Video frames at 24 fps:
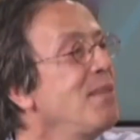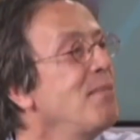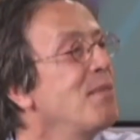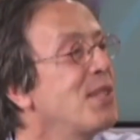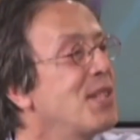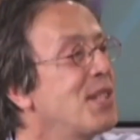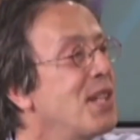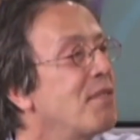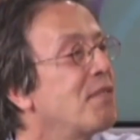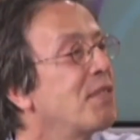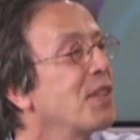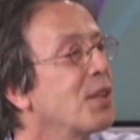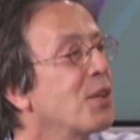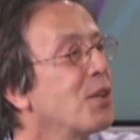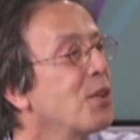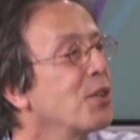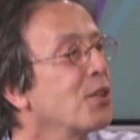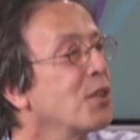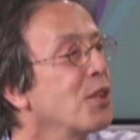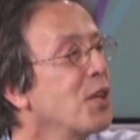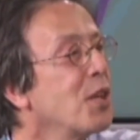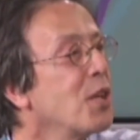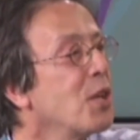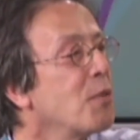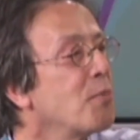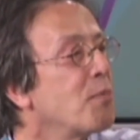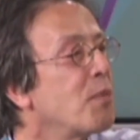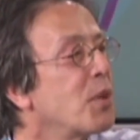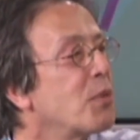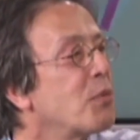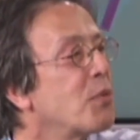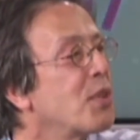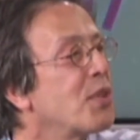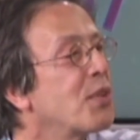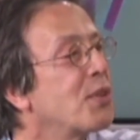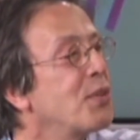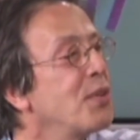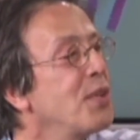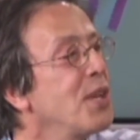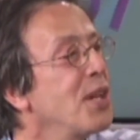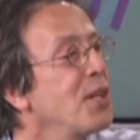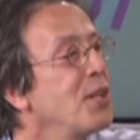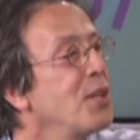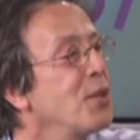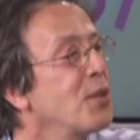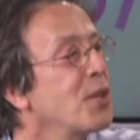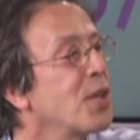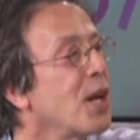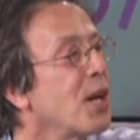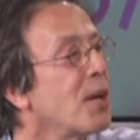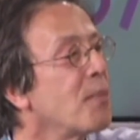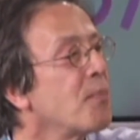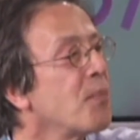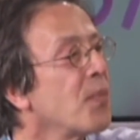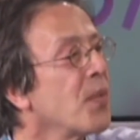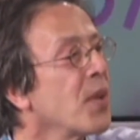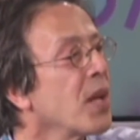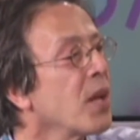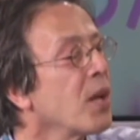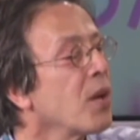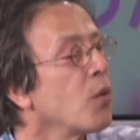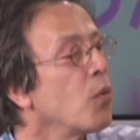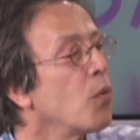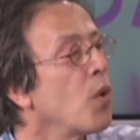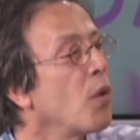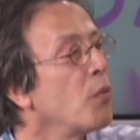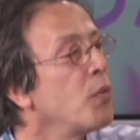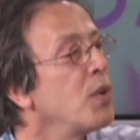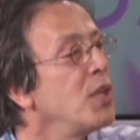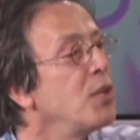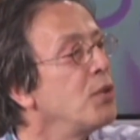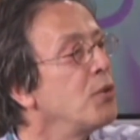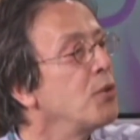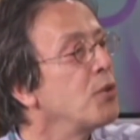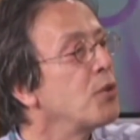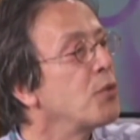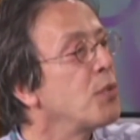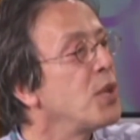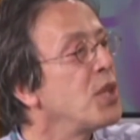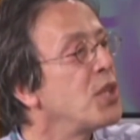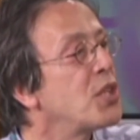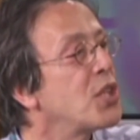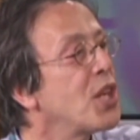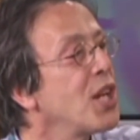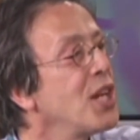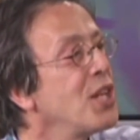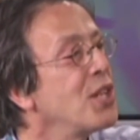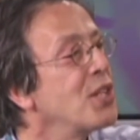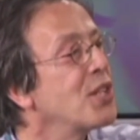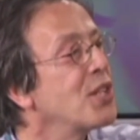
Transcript: difficult, but with Kriya Yoga, what we do is we change the